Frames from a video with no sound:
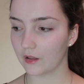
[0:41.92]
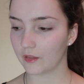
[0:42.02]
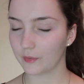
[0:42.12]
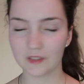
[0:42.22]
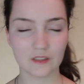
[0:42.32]

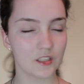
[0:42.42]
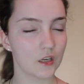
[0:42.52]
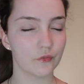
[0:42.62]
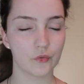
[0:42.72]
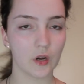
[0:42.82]
isn't a
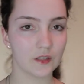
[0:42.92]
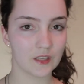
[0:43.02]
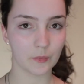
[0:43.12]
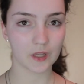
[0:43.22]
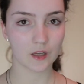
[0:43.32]
ton of
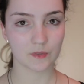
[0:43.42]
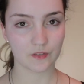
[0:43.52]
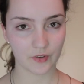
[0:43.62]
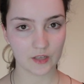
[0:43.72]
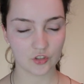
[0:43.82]
variety when it comes
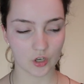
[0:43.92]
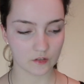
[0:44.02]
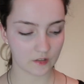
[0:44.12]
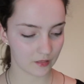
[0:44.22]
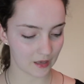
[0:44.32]
to face
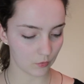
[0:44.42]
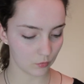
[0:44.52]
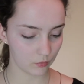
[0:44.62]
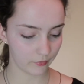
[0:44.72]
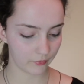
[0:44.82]
charts. They're
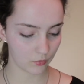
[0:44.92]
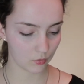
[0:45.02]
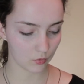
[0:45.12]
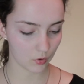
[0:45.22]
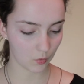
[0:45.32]
all
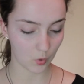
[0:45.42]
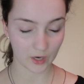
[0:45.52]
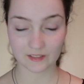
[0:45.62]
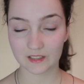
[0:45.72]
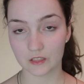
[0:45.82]
for
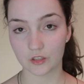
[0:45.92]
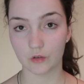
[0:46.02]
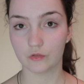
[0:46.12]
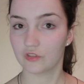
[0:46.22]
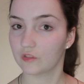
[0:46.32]
white skin
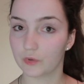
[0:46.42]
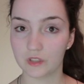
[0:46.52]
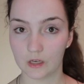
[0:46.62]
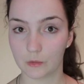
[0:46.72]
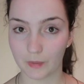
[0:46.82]
tones or just
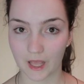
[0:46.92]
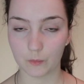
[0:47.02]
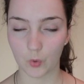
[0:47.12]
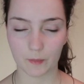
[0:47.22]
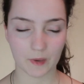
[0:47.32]
printed on
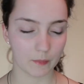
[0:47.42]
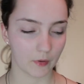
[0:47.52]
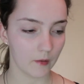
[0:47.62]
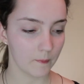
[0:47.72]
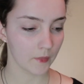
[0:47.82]
plain white
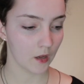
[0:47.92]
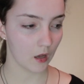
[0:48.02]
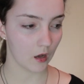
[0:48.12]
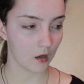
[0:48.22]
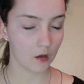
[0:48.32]
paper.
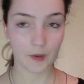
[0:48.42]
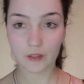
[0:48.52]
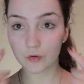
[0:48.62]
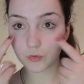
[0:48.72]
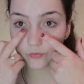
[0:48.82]

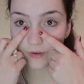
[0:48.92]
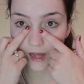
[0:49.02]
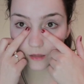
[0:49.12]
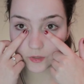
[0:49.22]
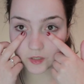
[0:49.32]
And they're all for
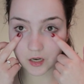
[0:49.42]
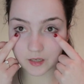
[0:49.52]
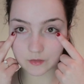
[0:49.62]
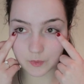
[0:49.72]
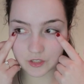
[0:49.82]
almond
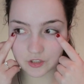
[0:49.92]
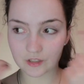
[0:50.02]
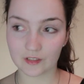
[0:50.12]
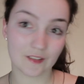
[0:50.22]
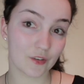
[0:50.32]
eyes, which
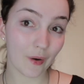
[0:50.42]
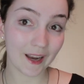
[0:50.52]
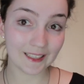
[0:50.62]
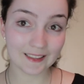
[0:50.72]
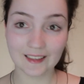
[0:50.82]
is
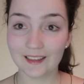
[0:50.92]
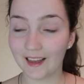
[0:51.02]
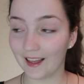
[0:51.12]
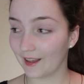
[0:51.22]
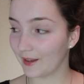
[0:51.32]
great.
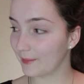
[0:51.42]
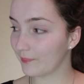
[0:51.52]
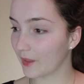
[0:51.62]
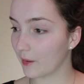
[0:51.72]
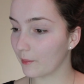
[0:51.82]

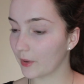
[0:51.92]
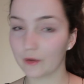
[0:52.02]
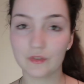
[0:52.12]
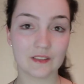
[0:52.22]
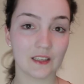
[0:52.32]
But
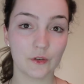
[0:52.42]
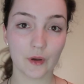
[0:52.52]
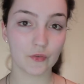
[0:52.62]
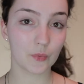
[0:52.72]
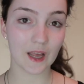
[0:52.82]
obviously
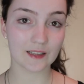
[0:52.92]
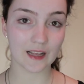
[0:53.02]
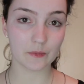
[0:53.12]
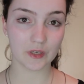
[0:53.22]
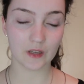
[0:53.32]
not everyone has
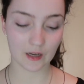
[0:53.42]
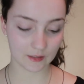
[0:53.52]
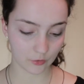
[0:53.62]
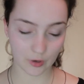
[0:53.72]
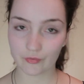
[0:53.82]
almond
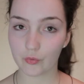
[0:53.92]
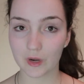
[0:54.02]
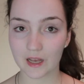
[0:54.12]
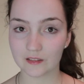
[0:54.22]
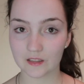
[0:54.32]
eyes, not
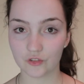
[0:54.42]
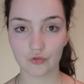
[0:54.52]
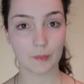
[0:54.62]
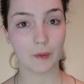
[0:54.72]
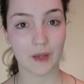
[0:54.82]
everyone has an
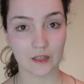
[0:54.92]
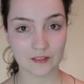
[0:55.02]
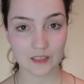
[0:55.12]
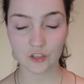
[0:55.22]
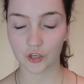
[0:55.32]
extremely pale
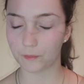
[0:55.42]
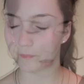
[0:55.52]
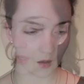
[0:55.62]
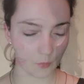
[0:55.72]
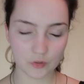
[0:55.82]
skin tone.
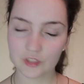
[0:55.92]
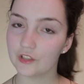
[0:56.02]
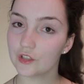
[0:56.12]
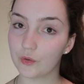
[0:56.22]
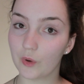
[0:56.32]
I wanted
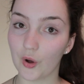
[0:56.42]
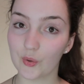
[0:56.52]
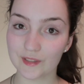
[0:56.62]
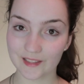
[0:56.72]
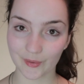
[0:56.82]
to do a
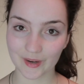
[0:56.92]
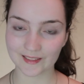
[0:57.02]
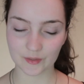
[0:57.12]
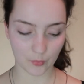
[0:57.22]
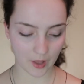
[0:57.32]
whole
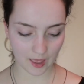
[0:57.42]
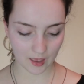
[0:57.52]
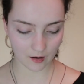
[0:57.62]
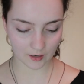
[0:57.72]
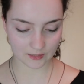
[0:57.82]
series
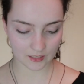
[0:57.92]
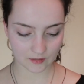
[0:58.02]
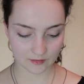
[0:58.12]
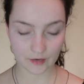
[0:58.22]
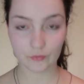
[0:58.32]
where I
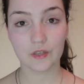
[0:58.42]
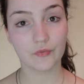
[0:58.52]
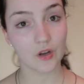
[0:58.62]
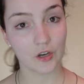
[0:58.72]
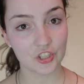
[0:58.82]
did several
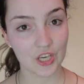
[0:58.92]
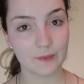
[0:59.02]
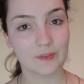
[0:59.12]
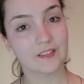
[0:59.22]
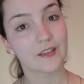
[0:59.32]
different eye
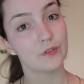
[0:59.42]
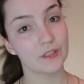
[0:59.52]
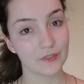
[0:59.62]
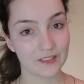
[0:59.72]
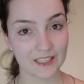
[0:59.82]
shapes and several
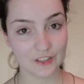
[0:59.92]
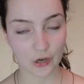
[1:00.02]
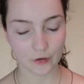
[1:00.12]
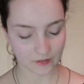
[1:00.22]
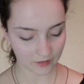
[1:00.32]
different skin
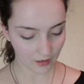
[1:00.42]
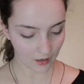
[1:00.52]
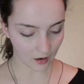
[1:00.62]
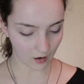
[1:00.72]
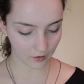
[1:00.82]
tones.
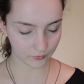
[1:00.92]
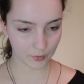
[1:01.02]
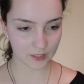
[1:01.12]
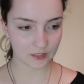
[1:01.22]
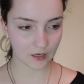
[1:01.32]
I've already